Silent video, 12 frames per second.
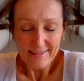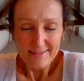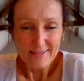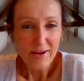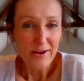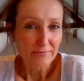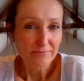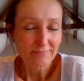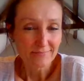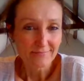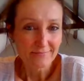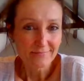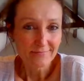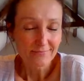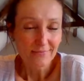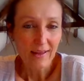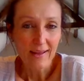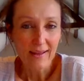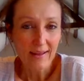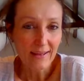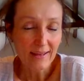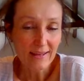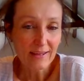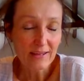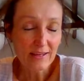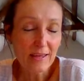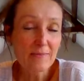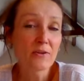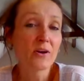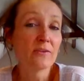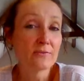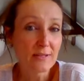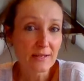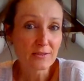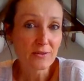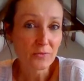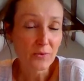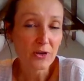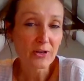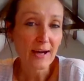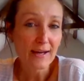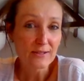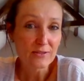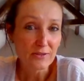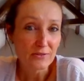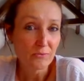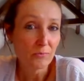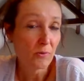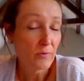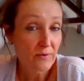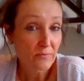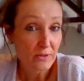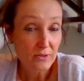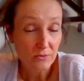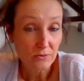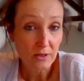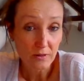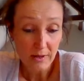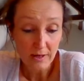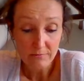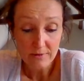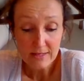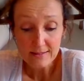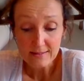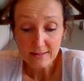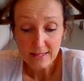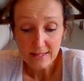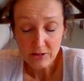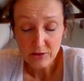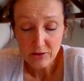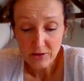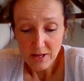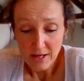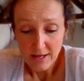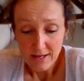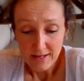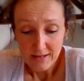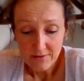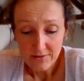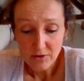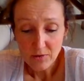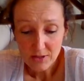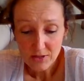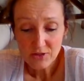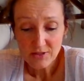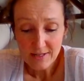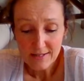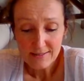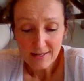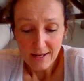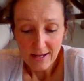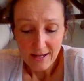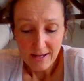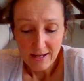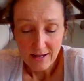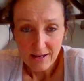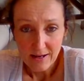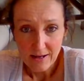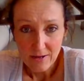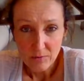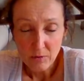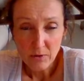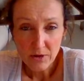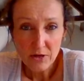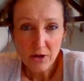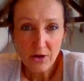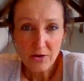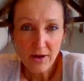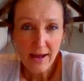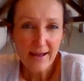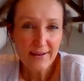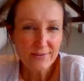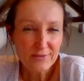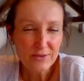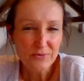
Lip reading: So, in the context of the work I do and what we've been talking about recently, the question is, we want to know, how